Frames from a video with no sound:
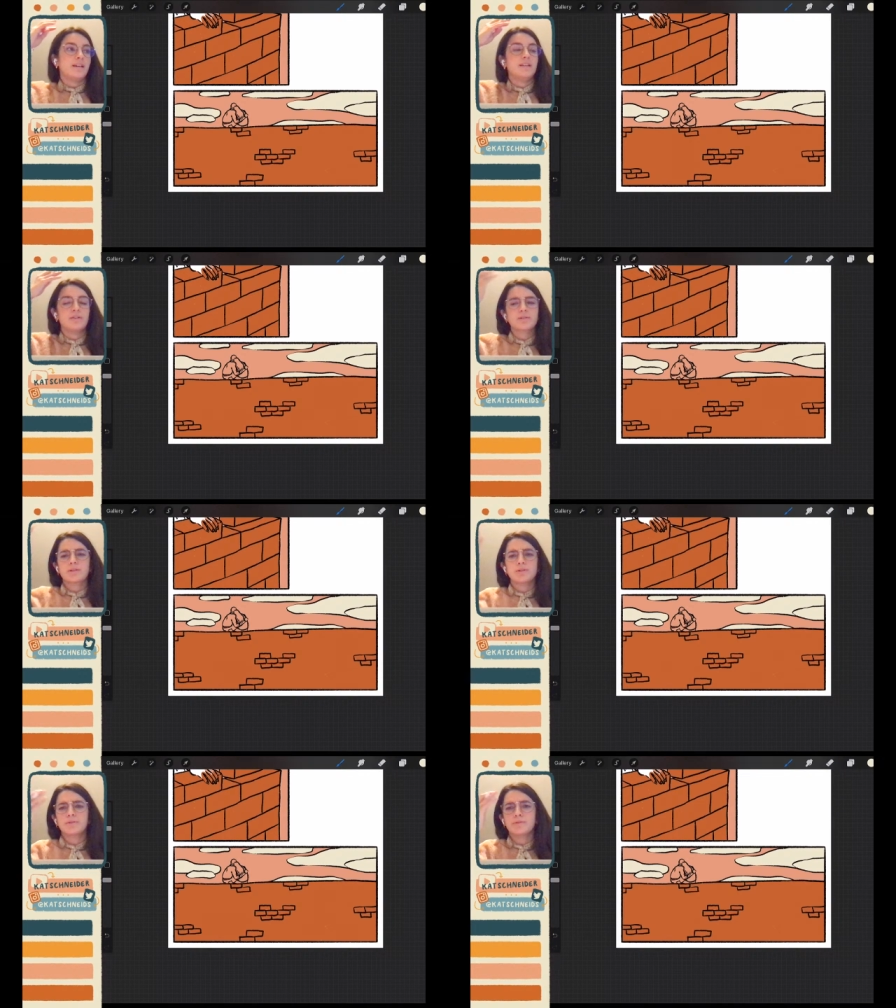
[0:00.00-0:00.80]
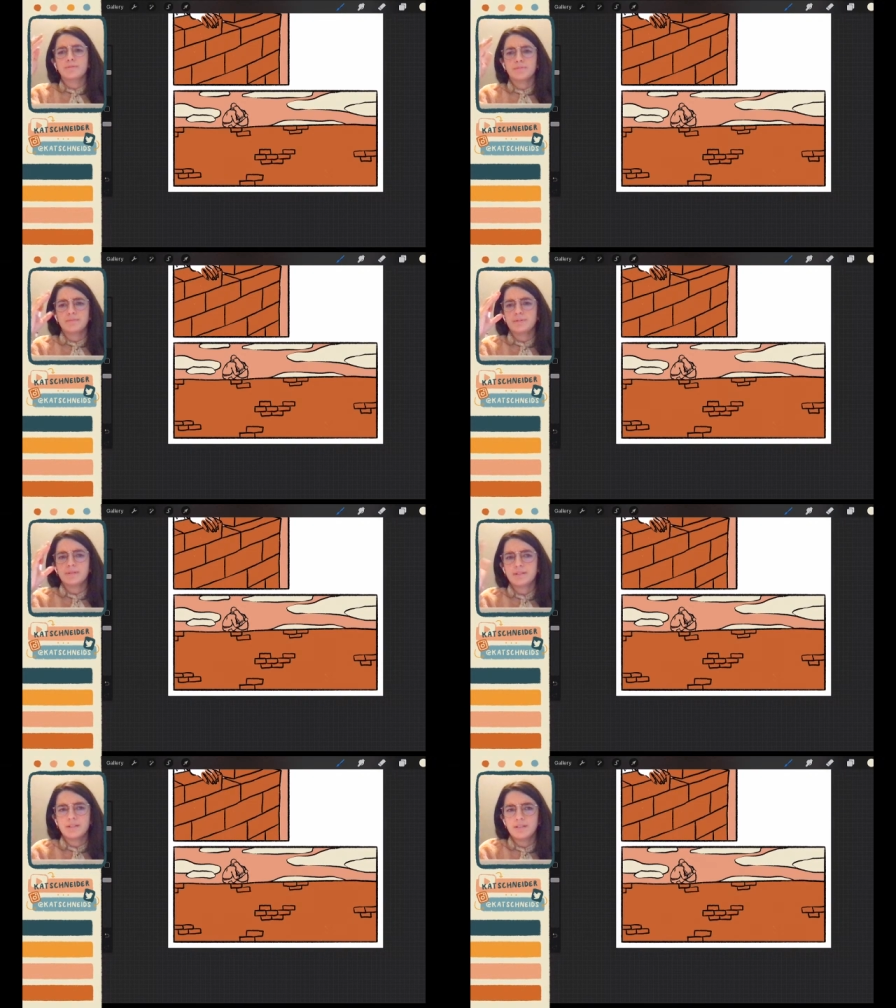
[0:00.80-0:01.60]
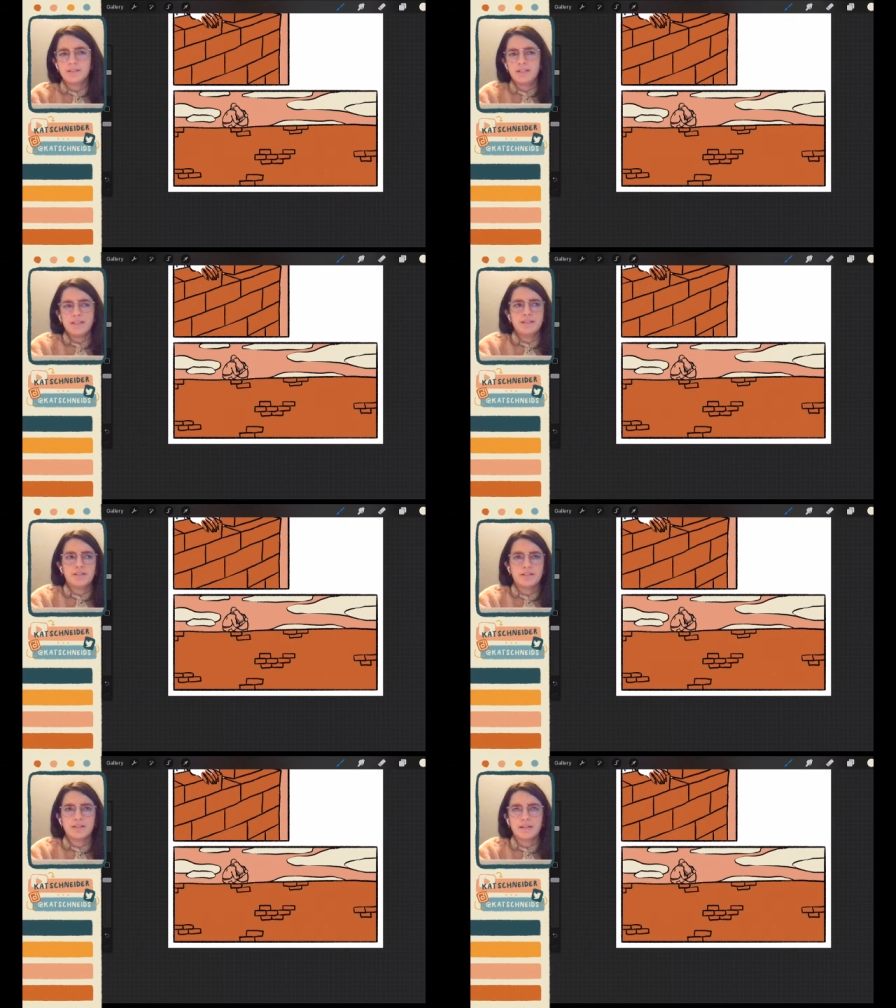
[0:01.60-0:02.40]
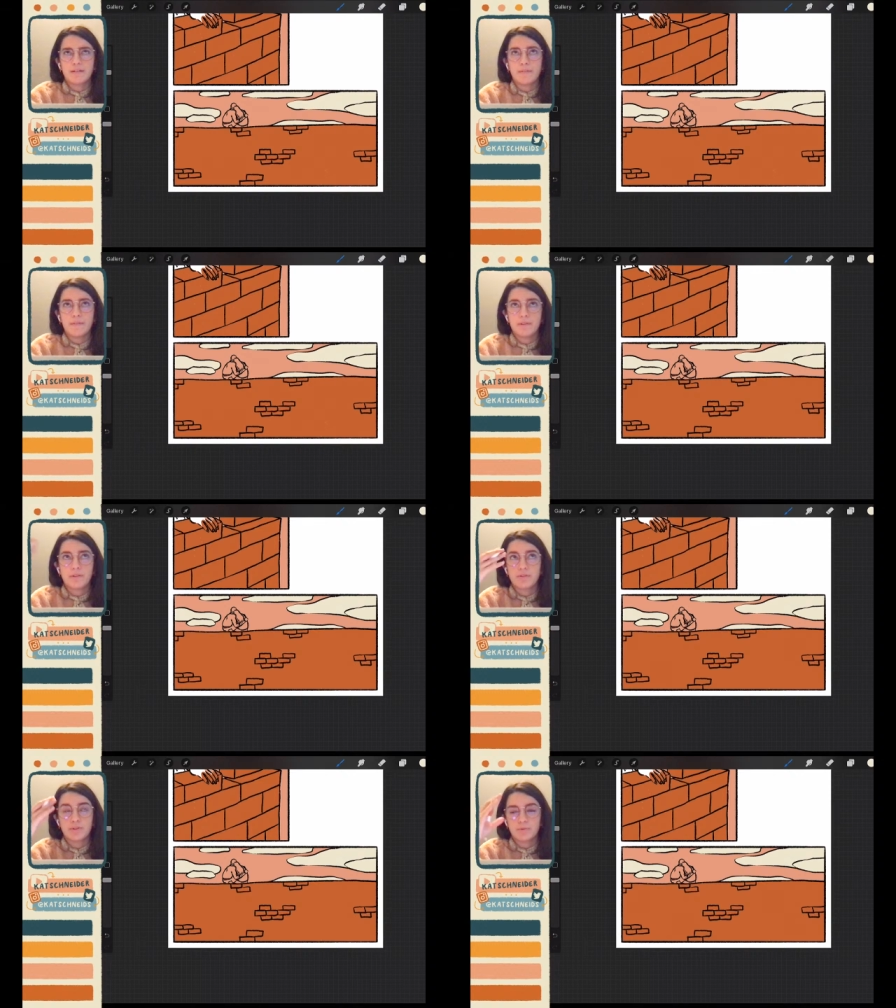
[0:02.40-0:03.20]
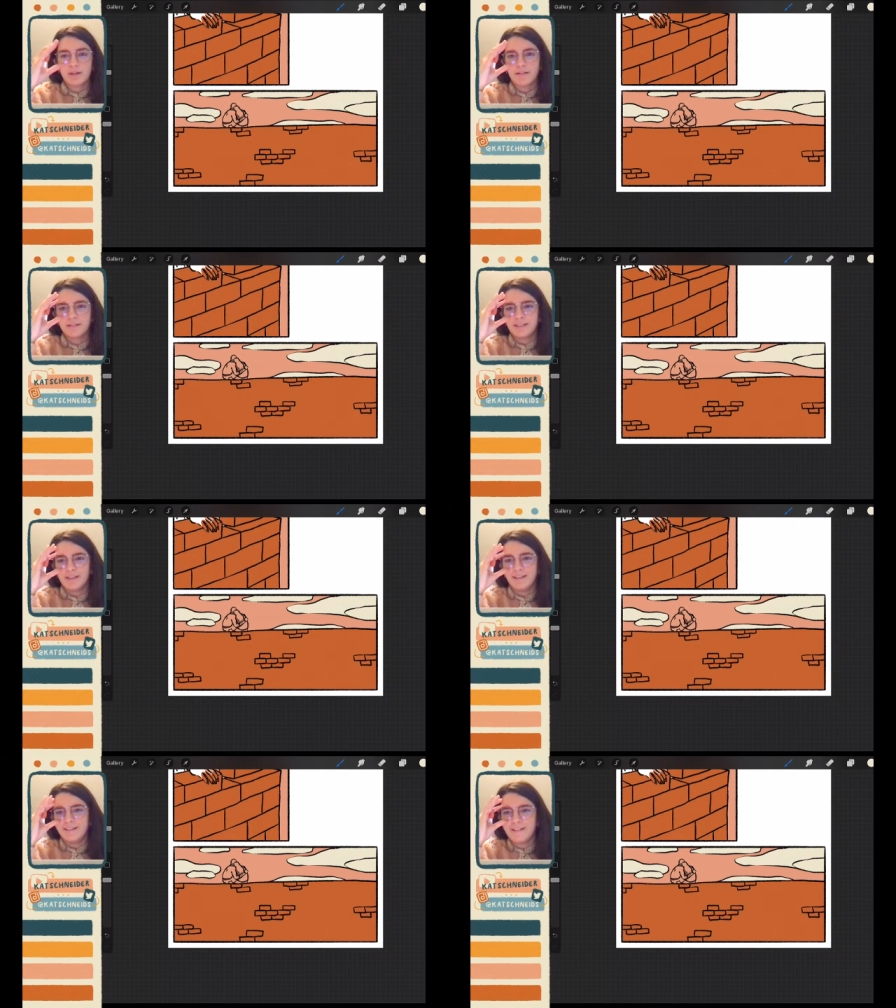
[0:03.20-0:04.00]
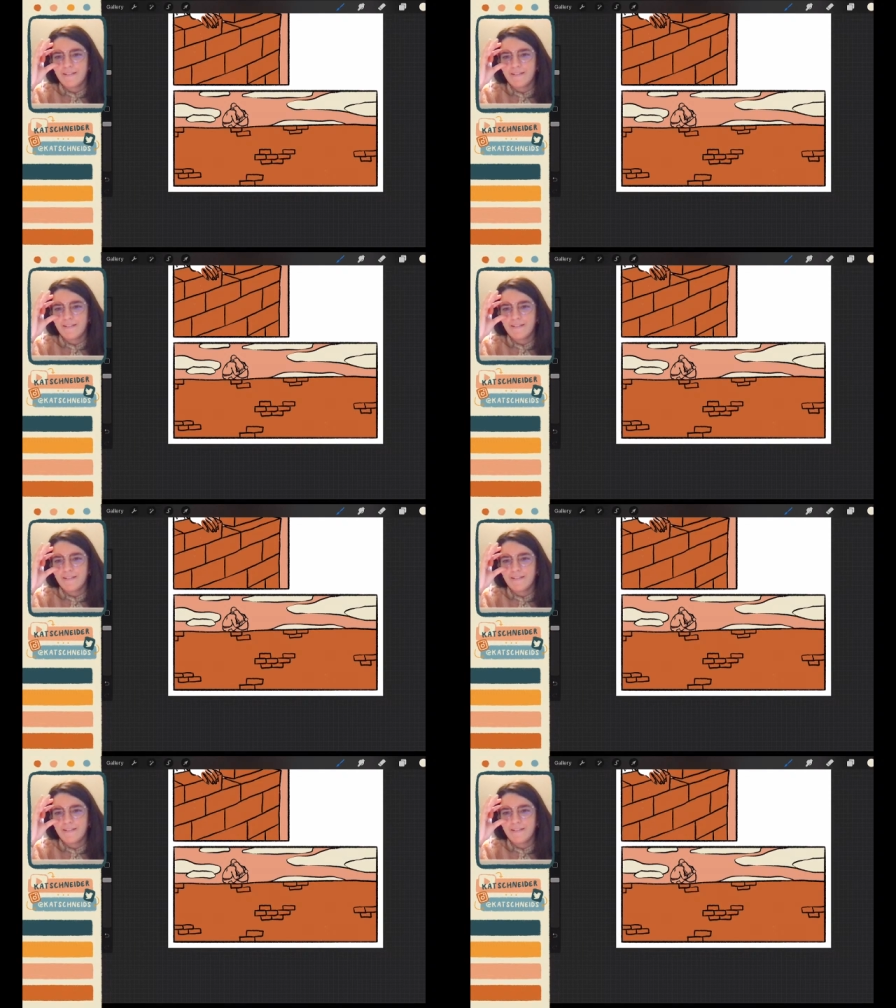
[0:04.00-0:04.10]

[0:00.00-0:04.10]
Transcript: And also, she's just like so talented.